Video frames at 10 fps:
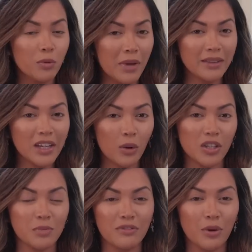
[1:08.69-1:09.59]
We're mainly going
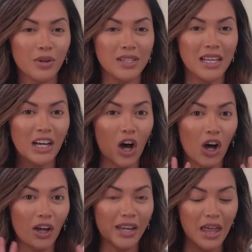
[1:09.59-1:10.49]
to be focusing
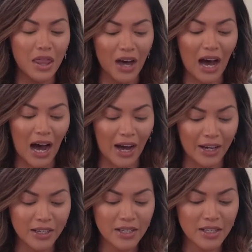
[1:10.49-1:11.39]
on the
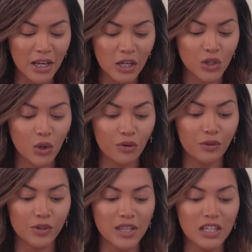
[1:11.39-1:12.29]
eyes. So
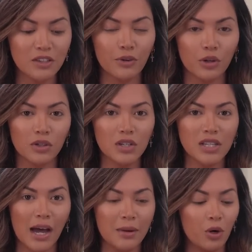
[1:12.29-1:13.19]
first things first,
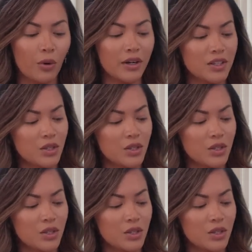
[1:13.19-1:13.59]
I'm going